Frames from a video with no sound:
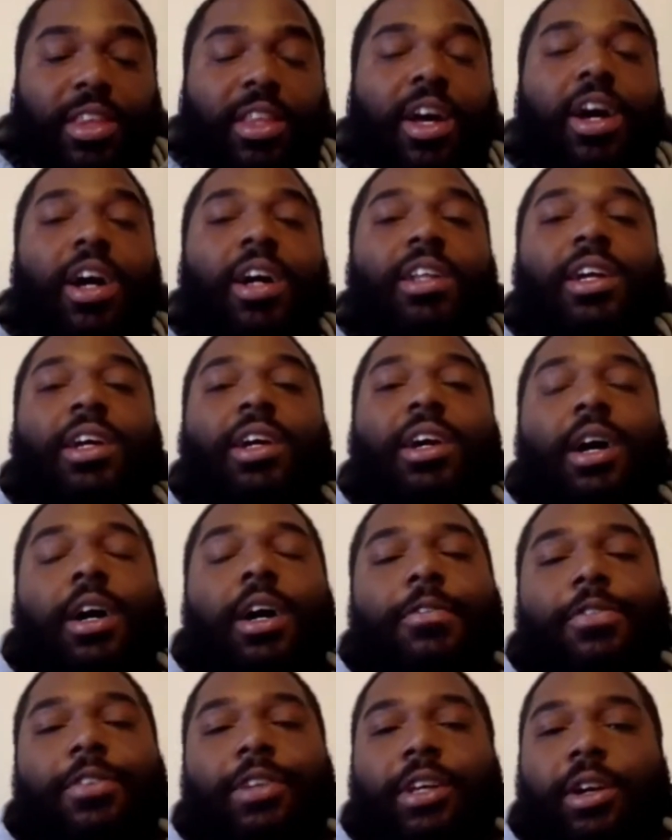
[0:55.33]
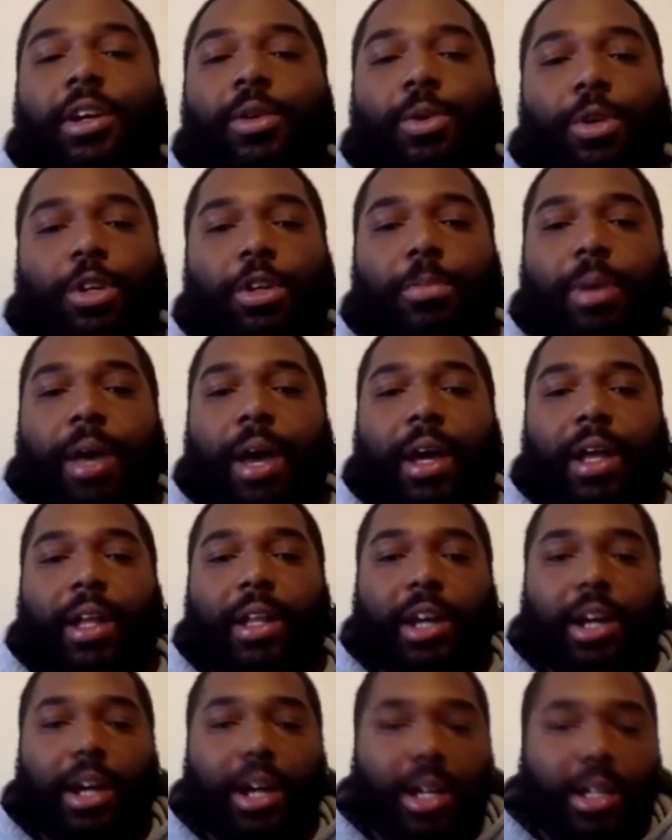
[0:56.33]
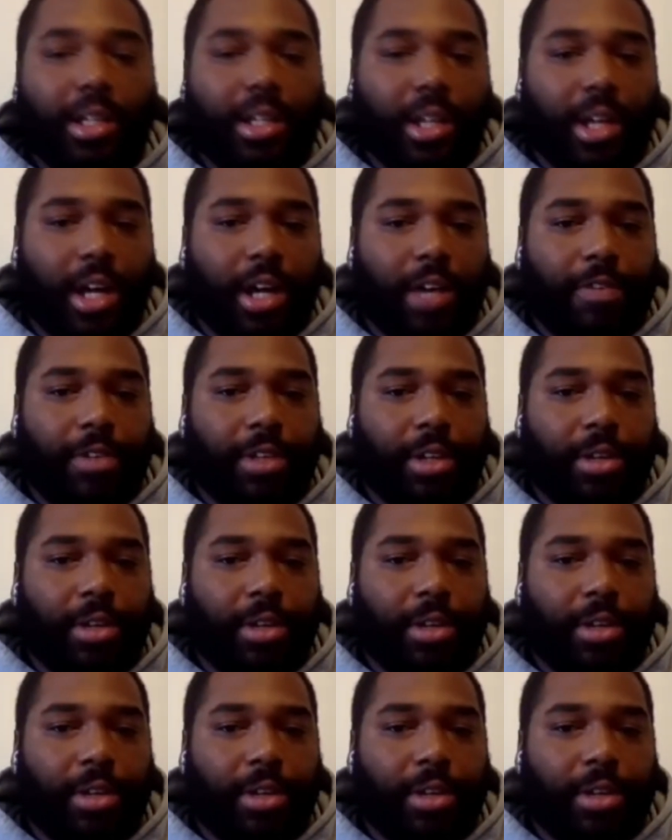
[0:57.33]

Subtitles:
unconfident quarterback. And an unconfident